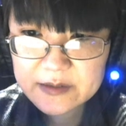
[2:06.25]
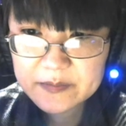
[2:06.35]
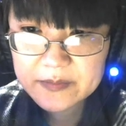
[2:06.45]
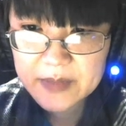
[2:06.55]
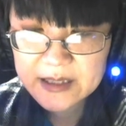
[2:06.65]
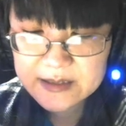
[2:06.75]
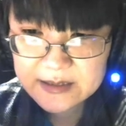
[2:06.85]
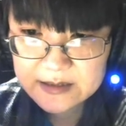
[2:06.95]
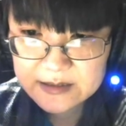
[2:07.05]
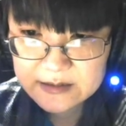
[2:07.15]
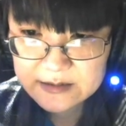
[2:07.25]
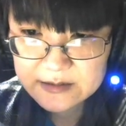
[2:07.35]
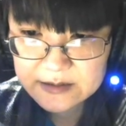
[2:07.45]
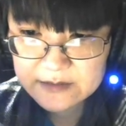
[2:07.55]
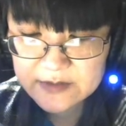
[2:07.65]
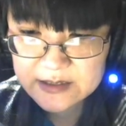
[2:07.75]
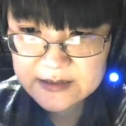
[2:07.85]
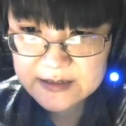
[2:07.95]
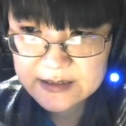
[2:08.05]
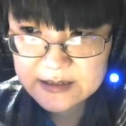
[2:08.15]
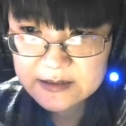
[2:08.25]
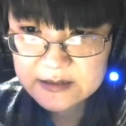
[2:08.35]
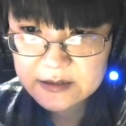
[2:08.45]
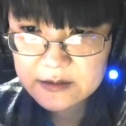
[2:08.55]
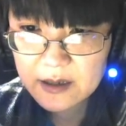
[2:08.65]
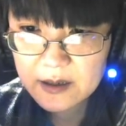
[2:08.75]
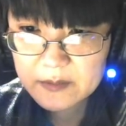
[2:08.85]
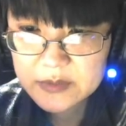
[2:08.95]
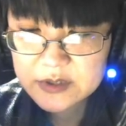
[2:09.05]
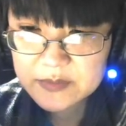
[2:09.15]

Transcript: giving scenes to be a little bit more